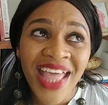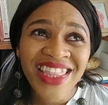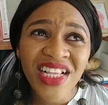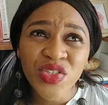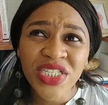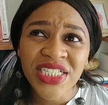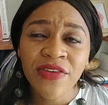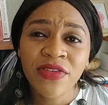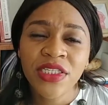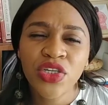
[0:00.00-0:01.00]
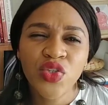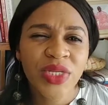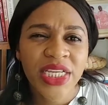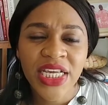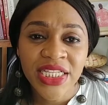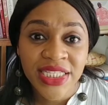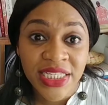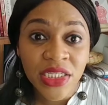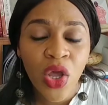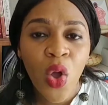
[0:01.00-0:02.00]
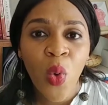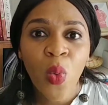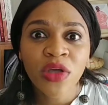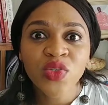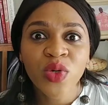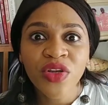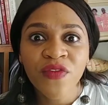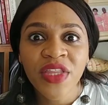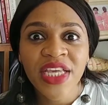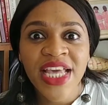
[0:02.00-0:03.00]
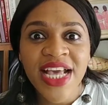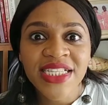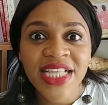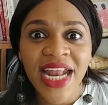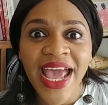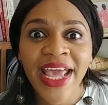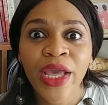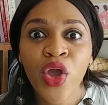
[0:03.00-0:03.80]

think 2017 or 2018 was one of the years that I